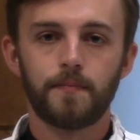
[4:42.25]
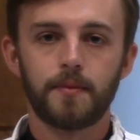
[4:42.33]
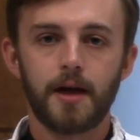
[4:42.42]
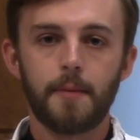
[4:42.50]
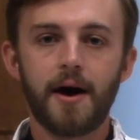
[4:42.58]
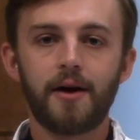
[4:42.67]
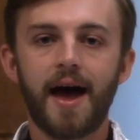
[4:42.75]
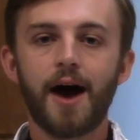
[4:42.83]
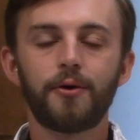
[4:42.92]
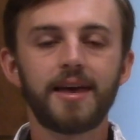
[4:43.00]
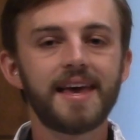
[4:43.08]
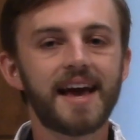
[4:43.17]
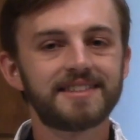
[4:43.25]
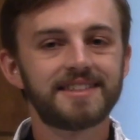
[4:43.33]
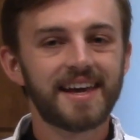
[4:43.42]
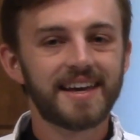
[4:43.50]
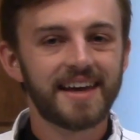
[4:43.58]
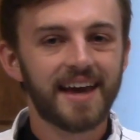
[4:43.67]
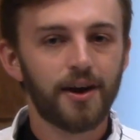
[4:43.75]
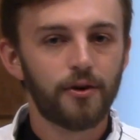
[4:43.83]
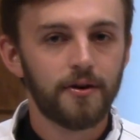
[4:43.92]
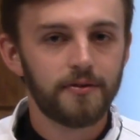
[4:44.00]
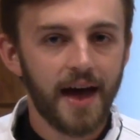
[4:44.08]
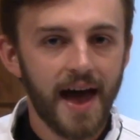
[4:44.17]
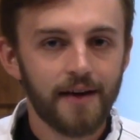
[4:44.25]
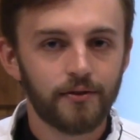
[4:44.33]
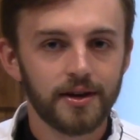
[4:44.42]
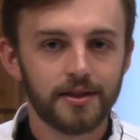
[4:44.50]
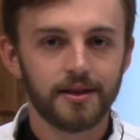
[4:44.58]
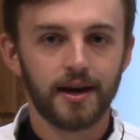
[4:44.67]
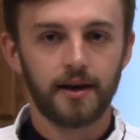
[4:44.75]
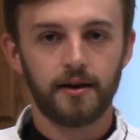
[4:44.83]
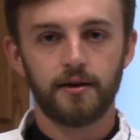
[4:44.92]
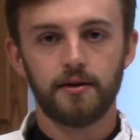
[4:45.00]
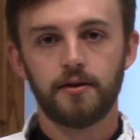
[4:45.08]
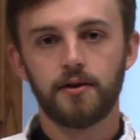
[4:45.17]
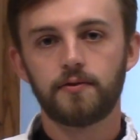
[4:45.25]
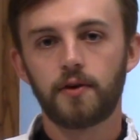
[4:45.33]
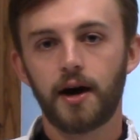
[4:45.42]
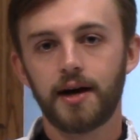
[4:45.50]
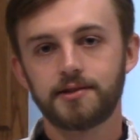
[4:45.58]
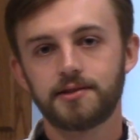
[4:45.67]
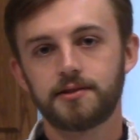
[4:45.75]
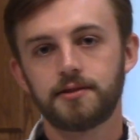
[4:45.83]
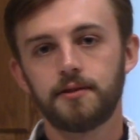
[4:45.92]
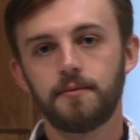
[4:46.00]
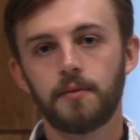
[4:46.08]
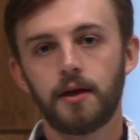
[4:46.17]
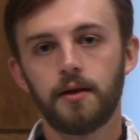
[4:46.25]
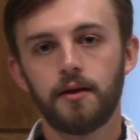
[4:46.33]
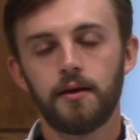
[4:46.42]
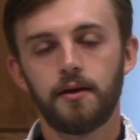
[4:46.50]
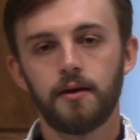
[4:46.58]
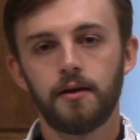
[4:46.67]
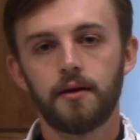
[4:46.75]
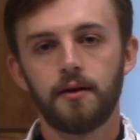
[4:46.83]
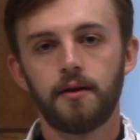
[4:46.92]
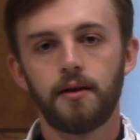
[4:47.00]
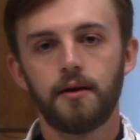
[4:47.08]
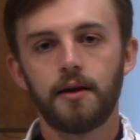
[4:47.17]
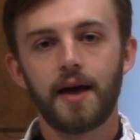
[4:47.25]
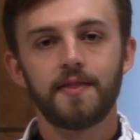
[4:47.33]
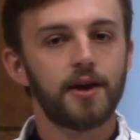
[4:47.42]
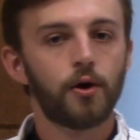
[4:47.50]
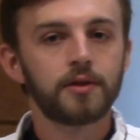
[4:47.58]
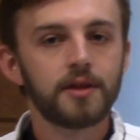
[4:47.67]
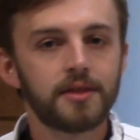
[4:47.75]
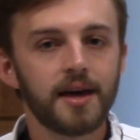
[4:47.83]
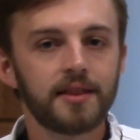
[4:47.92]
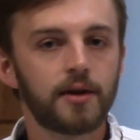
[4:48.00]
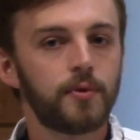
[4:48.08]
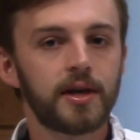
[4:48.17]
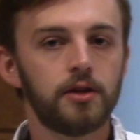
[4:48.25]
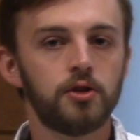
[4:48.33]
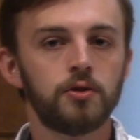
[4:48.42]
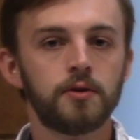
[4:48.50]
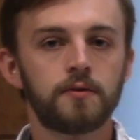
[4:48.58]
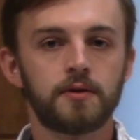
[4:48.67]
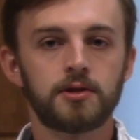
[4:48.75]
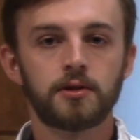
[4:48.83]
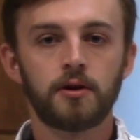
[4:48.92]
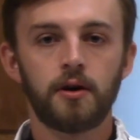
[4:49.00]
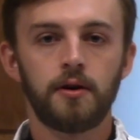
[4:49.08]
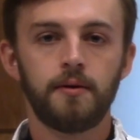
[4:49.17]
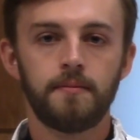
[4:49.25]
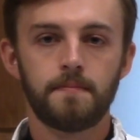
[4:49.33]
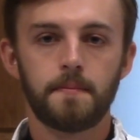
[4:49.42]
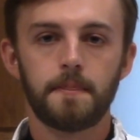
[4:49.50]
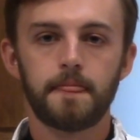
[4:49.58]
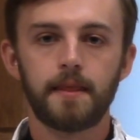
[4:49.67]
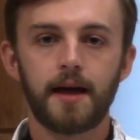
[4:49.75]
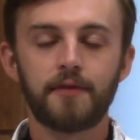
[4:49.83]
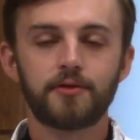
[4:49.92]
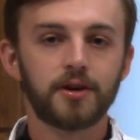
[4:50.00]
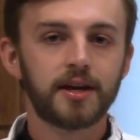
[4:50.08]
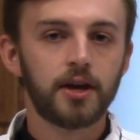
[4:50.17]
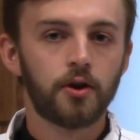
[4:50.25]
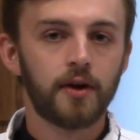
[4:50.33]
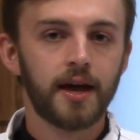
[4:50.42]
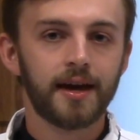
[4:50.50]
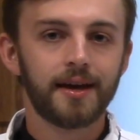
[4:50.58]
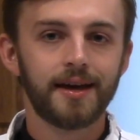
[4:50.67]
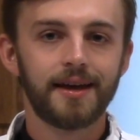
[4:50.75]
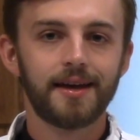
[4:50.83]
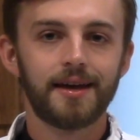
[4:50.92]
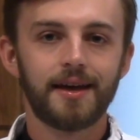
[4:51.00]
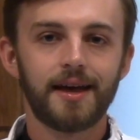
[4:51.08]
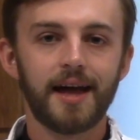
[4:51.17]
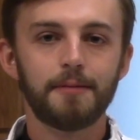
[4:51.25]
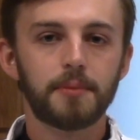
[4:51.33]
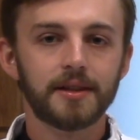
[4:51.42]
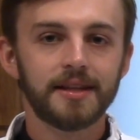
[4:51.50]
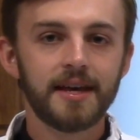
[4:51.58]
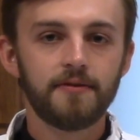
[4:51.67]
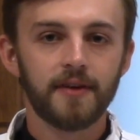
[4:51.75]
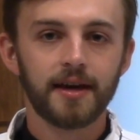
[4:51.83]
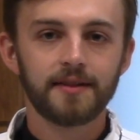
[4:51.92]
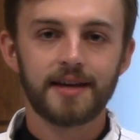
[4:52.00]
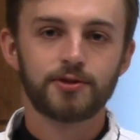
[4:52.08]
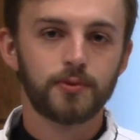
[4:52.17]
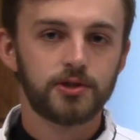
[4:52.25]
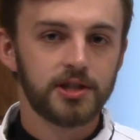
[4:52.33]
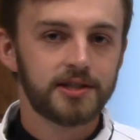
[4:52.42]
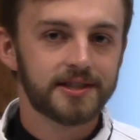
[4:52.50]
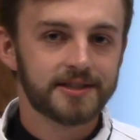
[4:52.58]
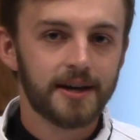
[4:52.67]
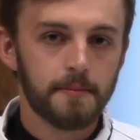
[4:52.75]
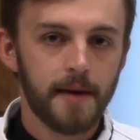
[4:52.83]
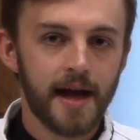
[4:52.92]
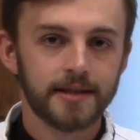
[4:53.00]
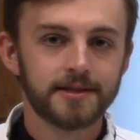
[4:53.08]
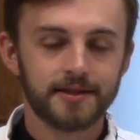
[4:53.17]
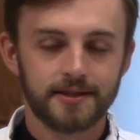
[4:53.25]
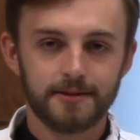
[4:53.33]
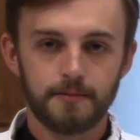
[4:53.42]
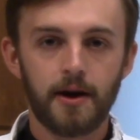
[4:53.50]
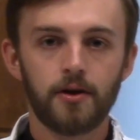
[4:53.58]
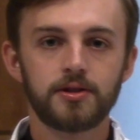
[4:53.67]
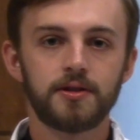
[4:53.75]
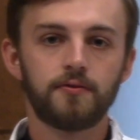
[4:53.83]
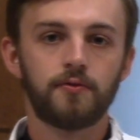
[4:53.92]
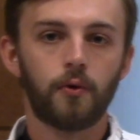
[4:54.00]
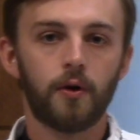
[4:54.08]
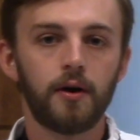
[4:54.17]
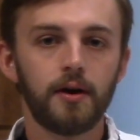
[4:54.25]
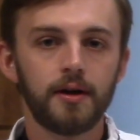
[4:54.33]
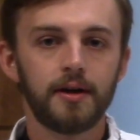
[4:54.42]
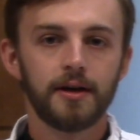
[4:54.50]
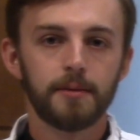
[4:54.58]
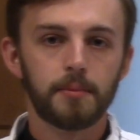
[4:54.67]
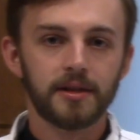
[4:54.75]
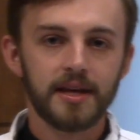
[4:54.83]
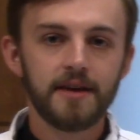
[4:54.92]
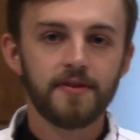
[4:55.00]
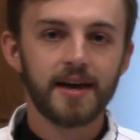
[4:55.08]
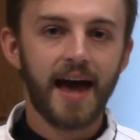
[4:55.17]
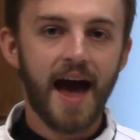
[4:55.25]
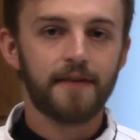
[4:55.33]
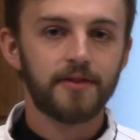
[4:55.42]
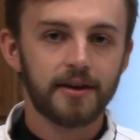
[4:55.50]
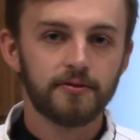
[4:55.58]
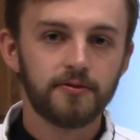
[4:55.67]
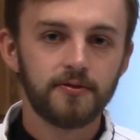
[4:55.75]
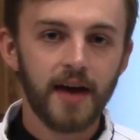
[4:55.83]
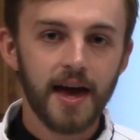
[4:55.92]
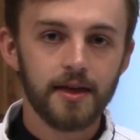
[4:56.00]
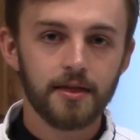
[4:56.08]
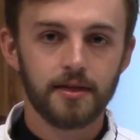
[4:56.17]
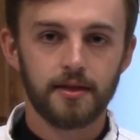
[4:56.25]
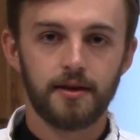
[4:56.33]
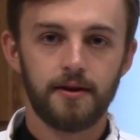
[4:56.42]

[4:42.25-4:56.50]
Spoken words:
about how he has taken care of everything for us. And the only thing that we can do in return, after hearing and believing, that's what Jesus commends the Samaritan for, believing, having faith,